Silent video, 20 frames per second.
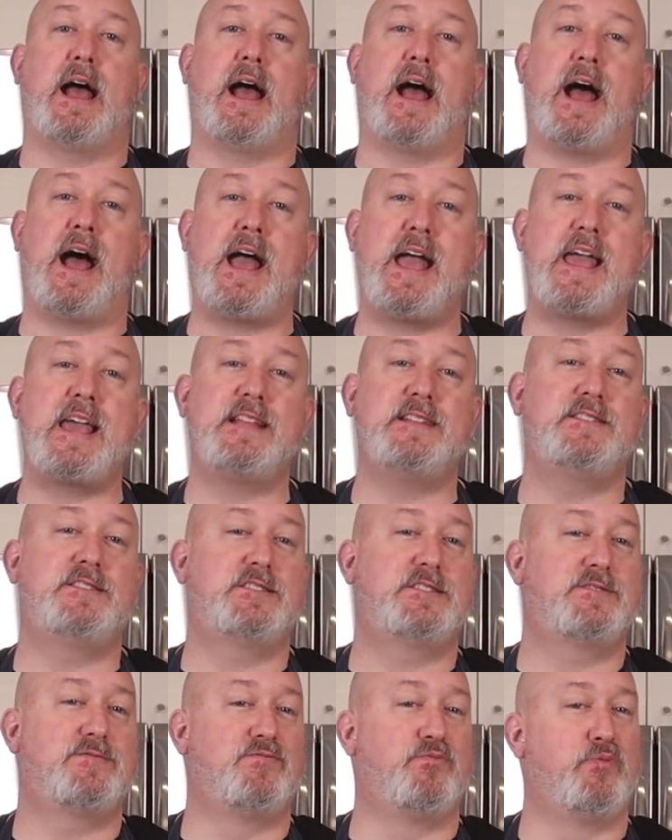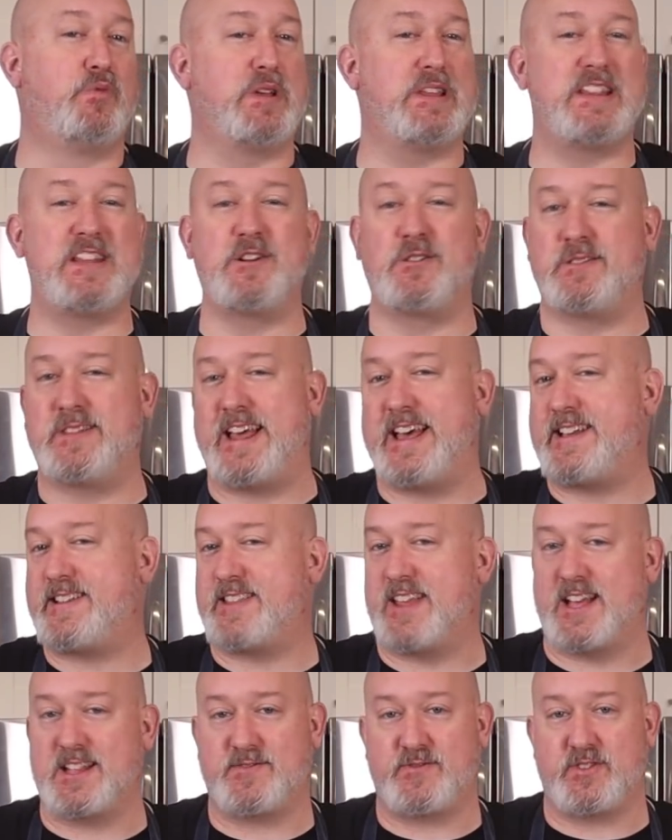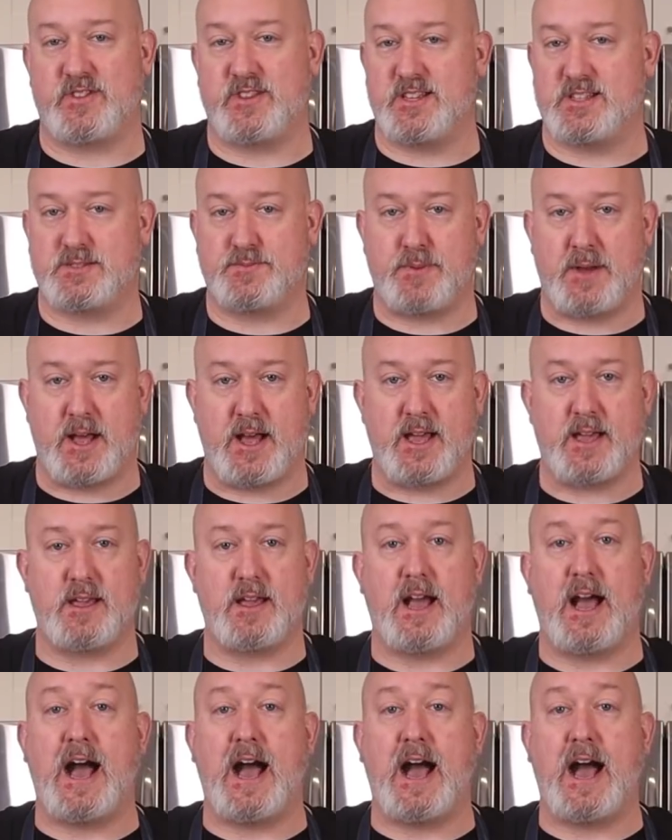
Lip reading: I really don't like that for this pie.